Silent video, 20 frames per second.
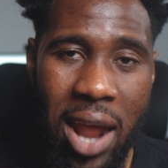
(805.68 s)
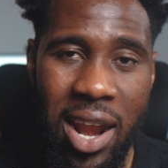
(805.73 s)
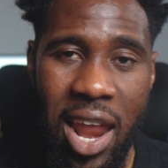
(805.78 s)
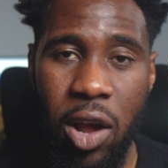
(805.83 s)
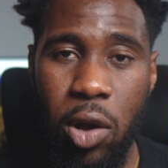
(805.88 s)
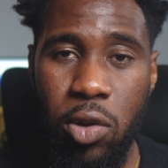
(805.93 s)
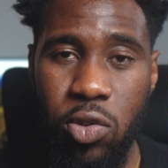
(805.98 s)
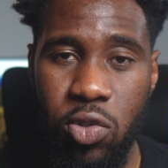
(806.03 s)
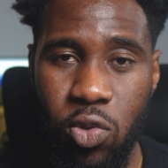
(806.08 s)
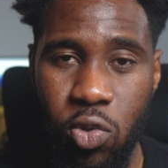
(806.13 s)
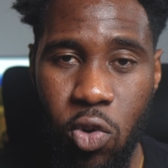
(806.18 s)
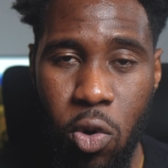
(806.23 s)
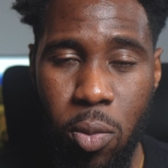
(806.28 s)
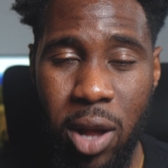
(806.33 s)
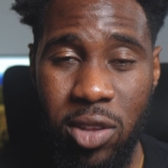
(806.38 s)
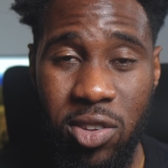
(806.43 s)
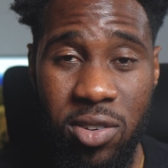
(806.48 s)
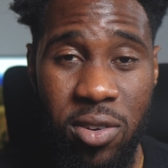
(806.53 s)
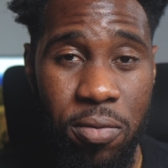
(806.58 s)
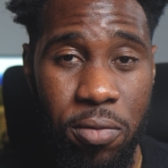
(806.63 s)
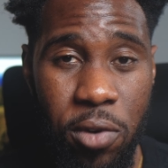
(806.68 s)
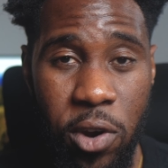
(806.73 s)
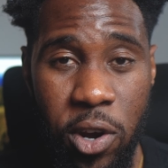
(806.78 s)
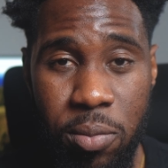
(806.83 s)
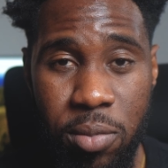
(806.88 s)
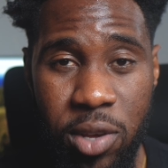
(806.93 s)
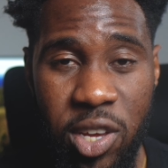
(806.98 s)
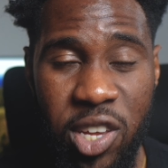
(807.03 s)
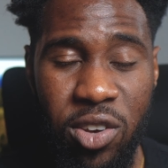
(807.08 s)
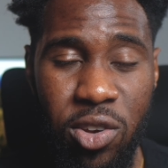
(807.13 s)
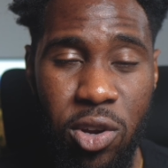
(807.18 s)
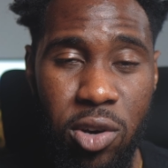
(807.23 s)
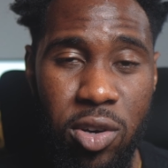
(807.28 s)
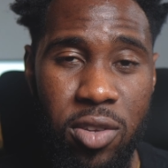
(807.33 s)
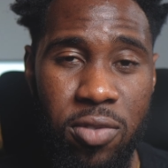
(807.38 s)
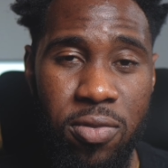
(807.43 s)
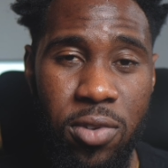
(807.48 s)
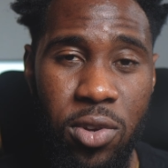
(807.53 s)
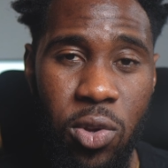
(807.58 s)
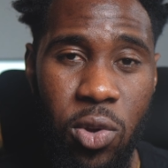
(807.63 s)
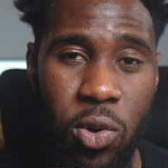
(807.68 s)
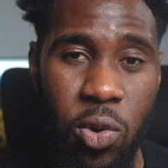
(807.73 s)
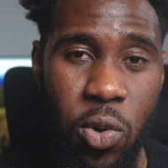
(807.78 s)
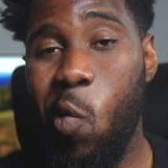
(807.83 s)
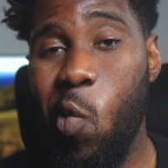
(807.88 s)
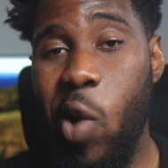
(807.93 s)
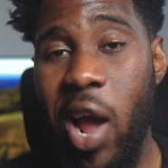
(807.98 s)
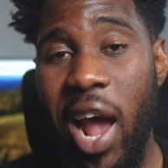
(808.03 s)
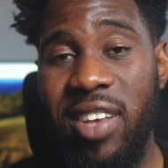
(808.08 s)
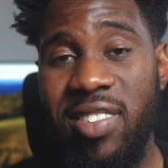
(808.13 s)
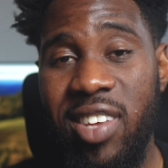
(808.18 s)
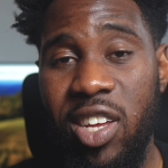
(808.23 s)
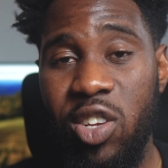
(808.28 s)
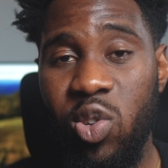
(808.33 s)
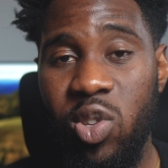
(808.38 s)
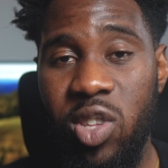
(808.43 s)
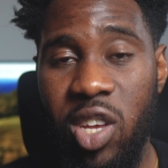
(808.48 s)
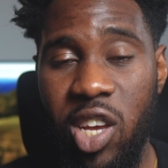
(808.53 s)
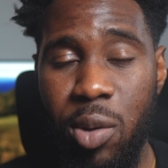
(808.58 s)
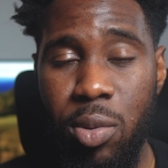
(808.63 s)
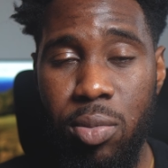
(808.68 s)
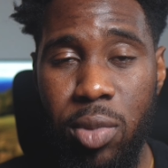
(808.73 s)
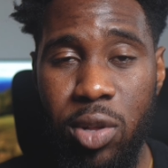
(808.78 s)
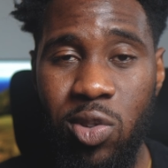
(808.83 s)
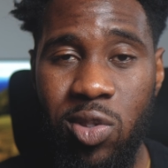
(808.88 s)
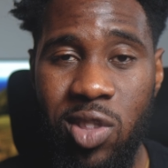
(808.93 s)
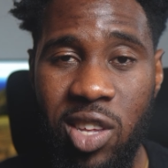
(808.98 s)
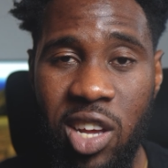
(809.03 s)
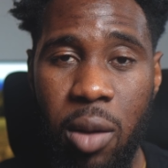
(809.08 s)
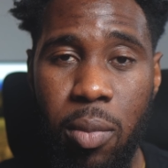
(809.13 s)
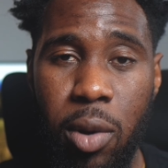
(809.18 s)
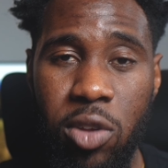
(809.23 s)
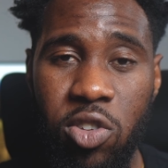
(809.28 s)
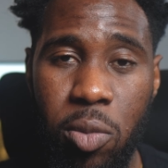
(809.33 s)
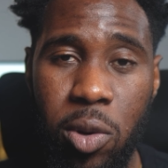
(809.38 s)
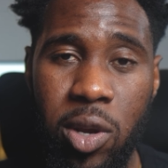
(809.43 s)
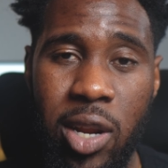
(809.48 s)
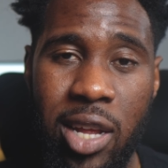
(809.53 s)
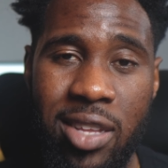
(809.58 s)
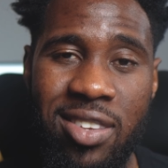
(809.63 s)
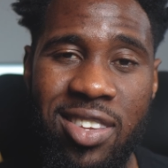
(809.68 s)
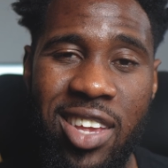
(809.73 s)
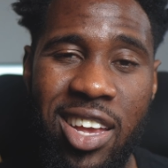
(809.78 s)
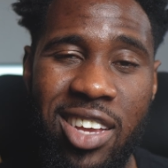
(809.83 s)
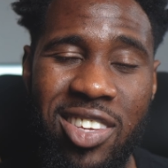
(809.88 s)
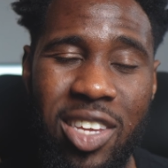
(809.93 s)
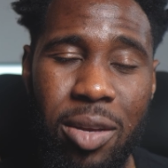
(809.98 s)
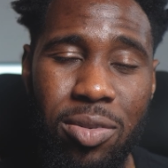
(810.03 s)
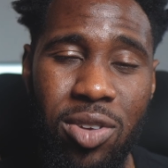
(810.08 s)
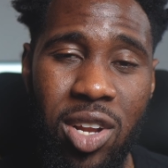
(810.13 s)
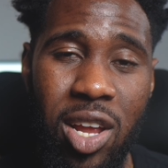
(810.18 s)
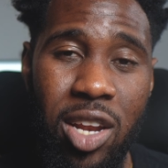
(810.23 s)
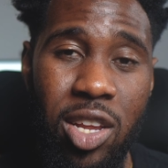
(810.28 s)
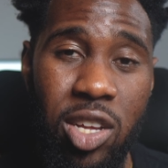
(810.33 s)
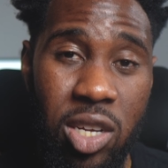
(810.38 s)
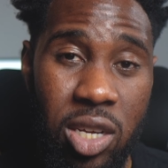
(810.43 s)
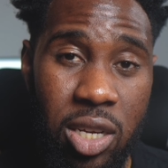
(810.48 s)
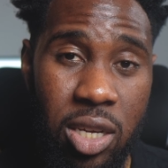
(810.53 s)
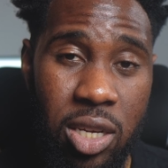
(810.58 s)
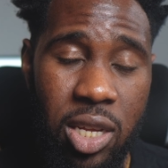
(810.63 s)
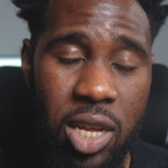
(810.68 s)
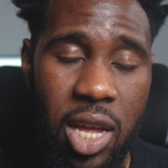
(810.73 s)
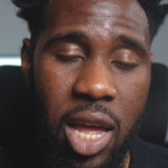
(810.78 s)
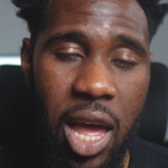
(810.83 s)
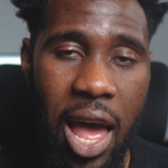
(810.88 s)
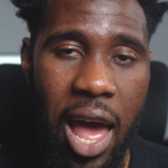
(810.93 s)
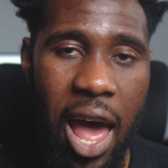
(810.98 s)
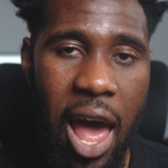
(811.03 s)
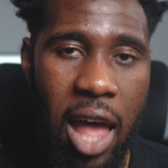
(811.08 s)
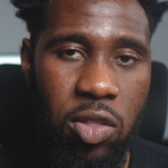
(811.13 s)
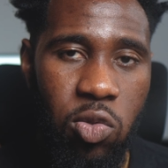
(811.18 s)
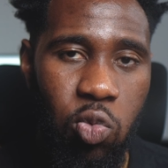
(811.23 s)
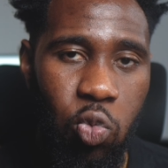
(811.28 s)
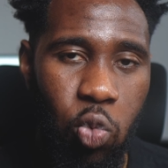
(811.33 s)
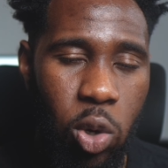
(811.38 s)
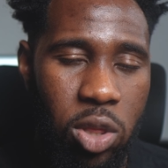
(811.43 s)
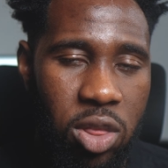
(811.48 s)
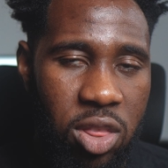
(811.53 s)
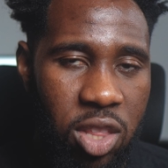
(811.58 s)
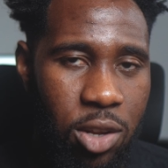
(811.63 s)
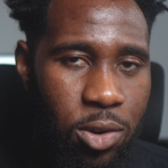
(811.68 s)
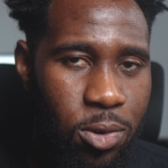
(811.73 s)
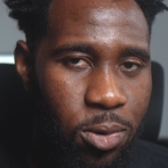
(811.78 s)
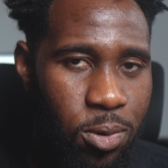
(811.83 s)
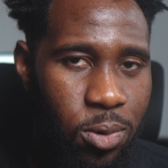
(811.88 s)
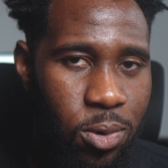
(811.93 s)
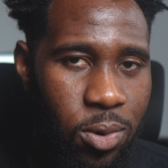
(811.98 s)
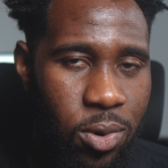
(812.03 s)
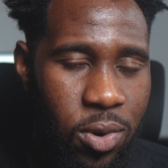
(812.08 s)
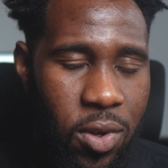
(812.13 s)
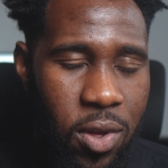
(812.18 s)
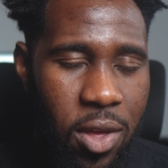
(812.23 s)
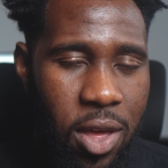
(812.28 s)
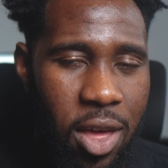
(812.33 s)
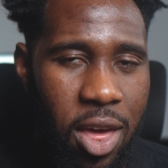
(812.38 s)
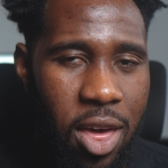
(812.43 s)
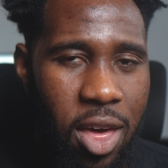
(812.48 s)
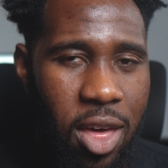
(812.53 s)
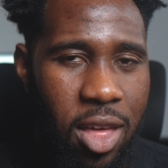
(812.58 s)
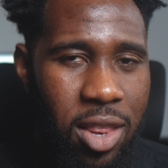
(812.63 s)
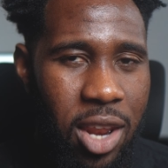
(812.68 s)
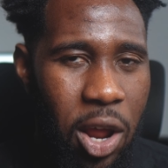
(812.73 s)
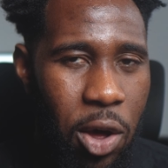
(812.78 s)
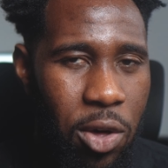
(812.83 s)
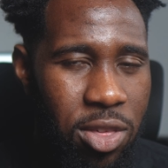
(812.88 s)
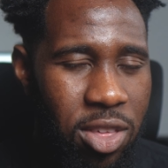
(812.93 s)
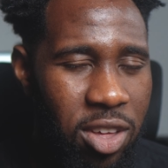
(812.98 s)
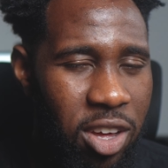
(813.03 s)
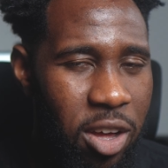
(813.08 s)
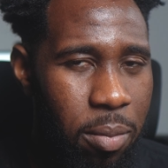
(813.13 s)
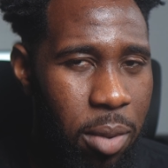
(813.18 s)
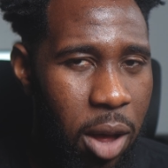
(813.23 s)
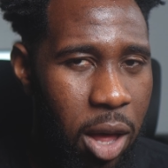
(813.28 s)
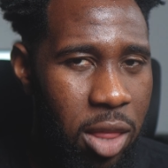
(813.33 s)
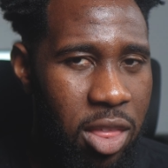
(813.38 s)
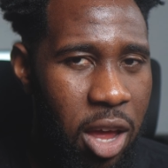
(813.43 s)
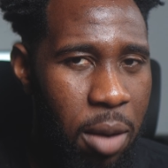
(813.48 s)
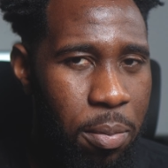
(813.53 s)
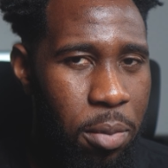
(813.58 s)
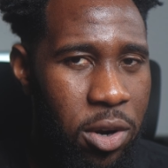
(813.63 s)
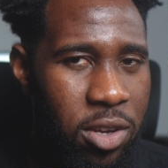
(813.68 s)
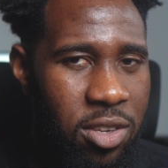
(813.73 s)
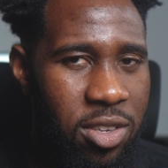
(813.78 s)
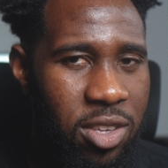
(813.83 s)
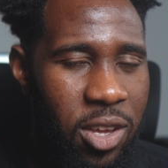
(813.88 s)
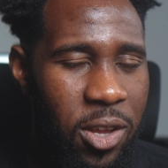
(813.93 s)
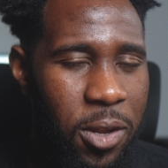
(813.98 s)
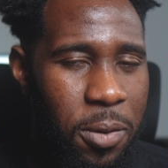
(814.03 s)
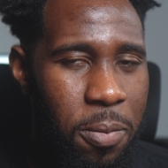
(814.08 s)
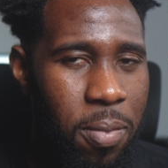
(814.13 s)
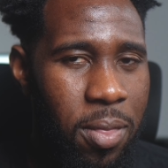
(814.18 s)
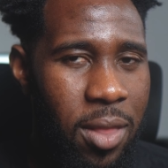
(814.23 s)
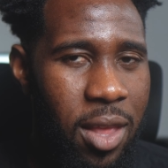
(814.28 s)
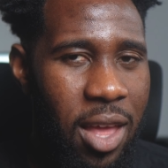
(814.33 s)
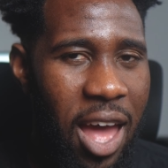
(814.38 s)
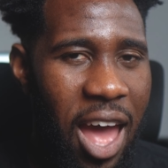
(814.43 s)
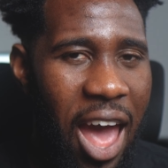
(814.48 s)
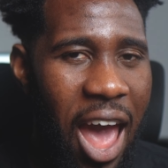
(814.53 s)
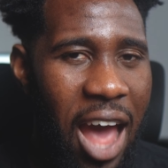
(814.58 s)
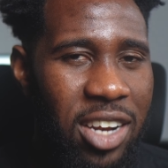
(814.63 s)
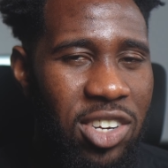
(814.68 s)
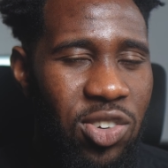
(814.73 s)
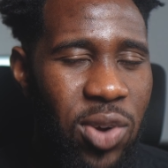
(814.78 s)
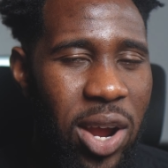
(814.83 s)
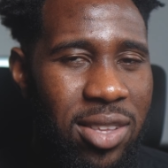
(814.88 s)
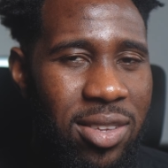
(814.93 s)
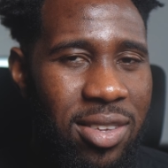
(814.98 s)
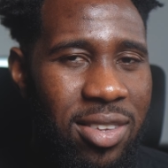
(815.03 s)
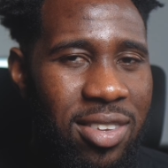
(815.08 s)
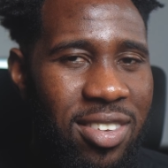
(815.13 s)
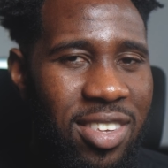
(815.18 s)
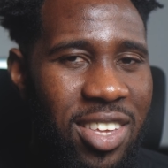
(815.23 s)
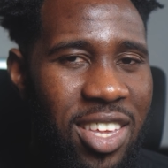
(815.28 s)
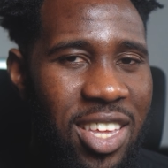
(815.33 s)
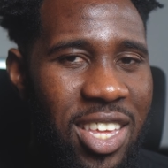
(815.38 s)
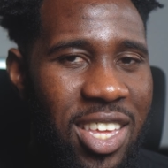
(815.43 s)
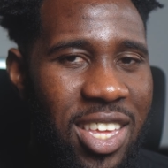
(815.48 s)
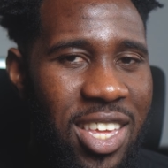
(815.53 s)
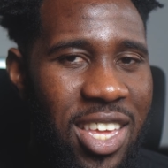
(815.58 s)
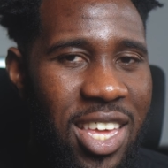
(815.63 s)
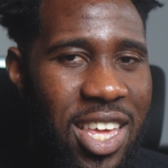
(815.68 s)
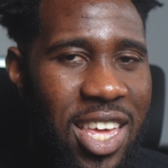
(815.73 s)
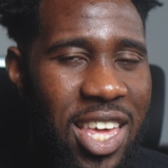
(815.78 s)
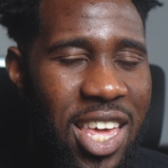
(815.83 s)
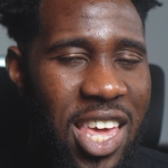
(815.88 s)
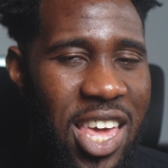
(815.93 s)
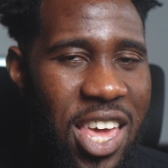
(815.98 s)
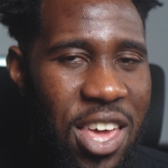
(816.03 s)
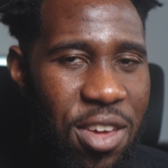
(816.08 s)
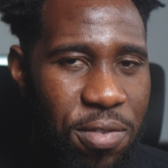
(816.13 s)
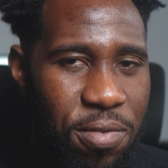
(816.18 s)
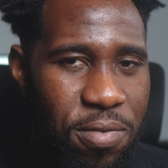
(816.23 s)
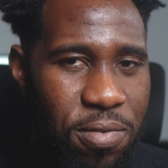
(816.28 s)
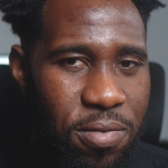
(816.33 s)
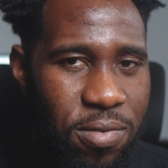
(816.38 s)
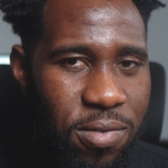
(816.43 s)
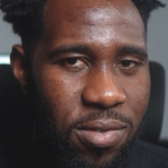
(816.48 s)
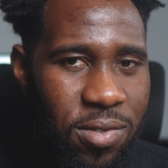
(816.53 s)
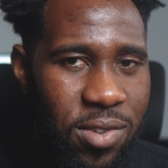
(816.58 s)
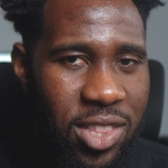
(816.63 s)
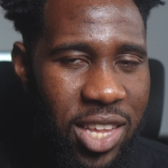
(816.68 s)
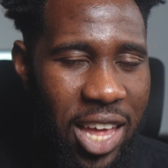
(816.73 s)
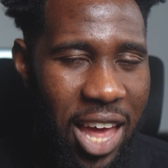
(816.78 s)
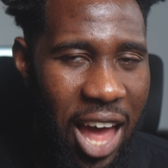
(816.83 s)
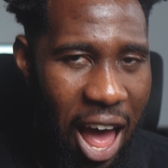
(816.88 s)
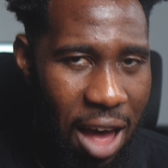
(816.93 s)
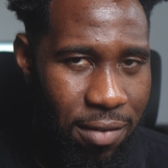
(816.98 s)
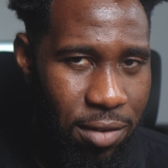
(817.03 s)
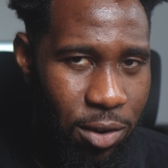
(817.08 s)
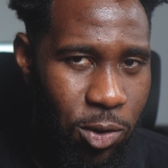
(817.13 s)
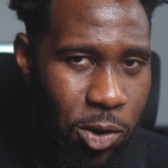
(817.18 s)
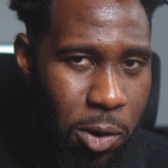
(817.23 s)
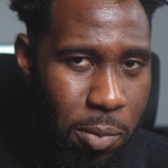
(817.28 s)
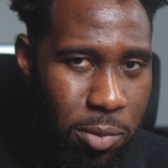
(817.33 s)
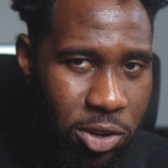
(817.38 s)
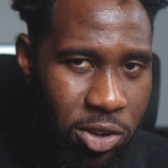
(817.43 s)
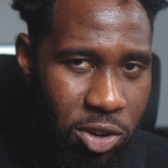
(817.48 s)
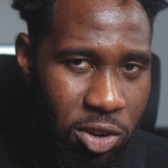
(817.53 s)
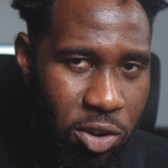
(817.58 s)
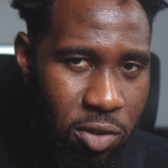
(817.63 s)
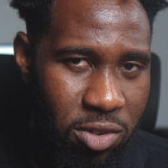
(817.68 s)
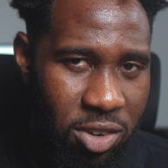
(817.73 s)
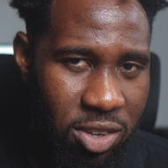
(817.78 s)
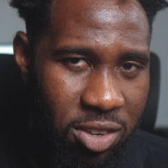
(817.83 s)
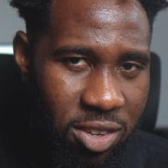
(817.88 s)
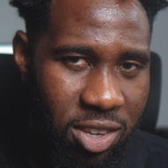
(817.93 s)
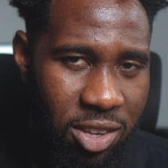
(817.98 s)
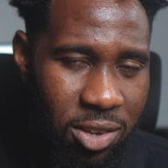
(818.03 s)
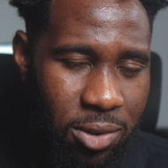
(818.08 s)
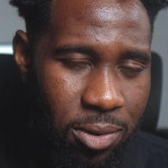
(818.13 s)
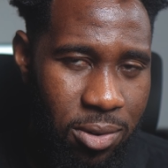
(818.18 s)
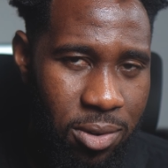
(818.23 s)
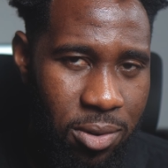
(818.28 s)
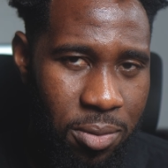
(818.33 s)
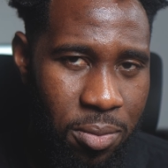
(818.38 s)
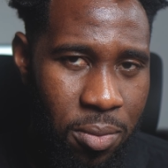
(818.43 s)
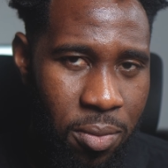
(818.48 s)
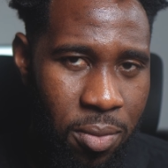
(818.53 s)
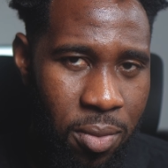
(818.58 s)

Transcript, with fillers: I'd like us to go back to the very beginning of this video where I said you should take a moment to think about somebody that is exceptionally good at what they do. Now, think about that person and try to see if they have a combination of these skills.